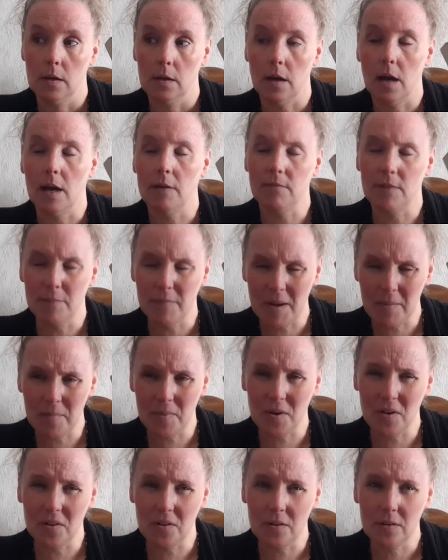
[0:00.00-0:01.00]
I
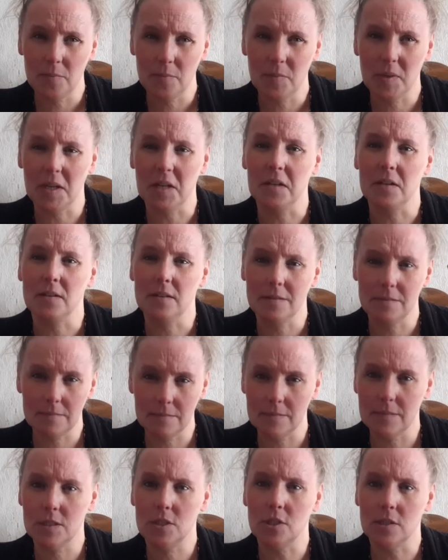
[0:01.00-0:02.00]
remember, but
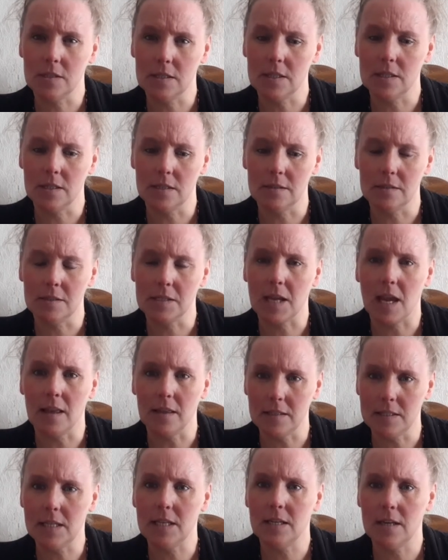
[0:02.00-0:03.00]
just the
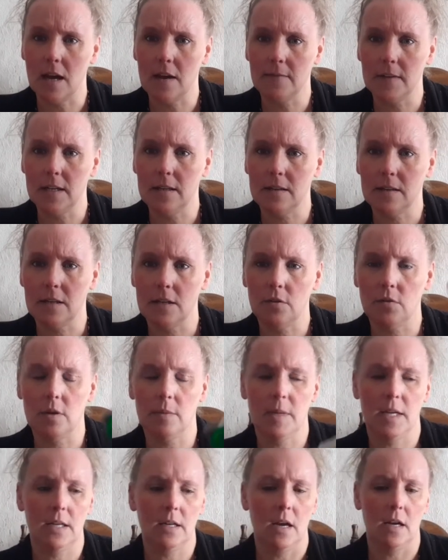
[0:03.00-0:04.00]
skeleton of it, you know what I
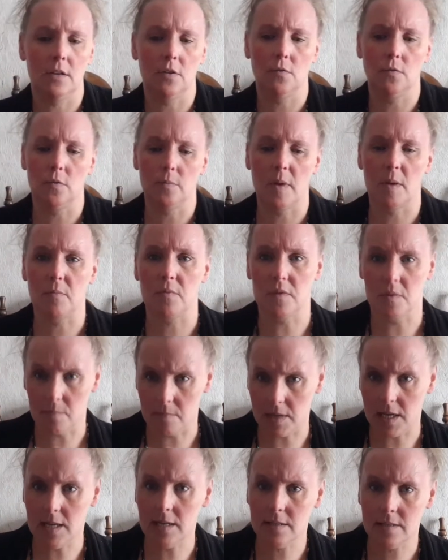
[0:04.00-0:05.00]
mean? I don't remember the
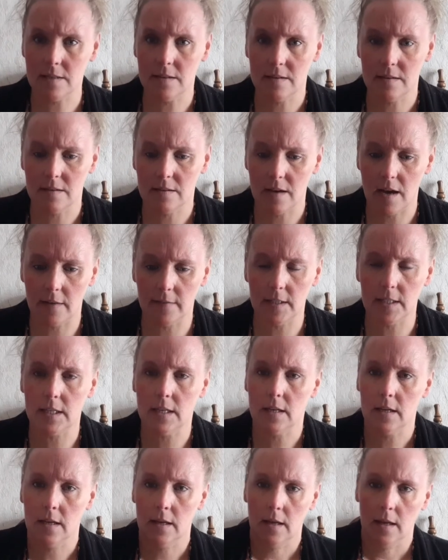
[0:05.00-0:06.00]
meat of
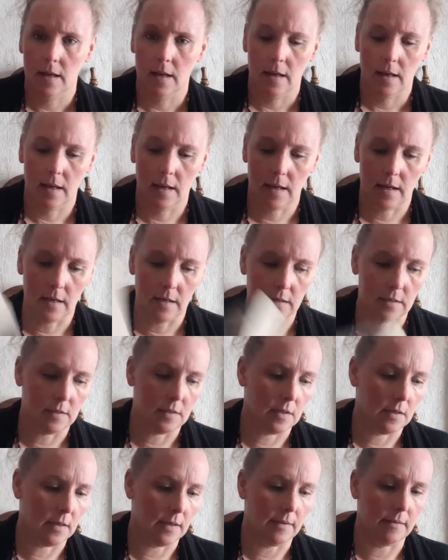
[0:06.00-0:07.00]
it. And
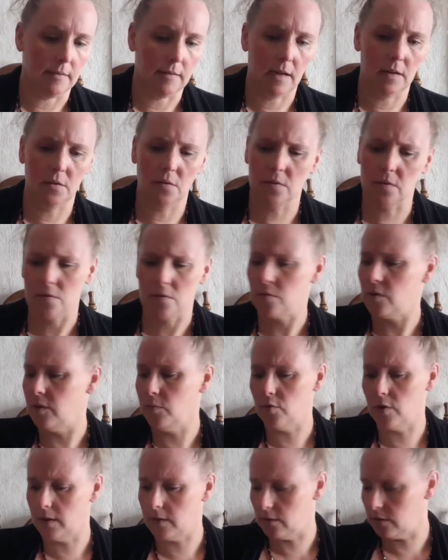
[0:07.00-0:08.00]
I know they're three
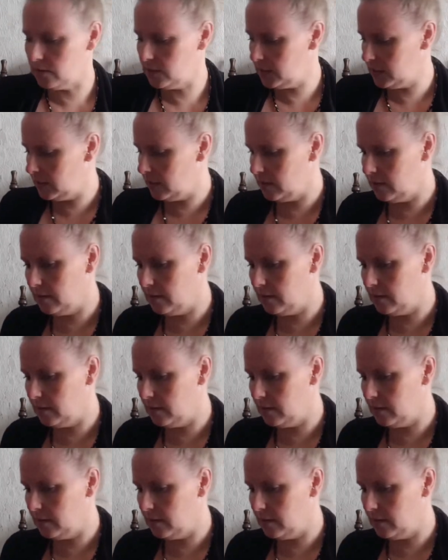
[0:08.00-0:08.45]
brothers.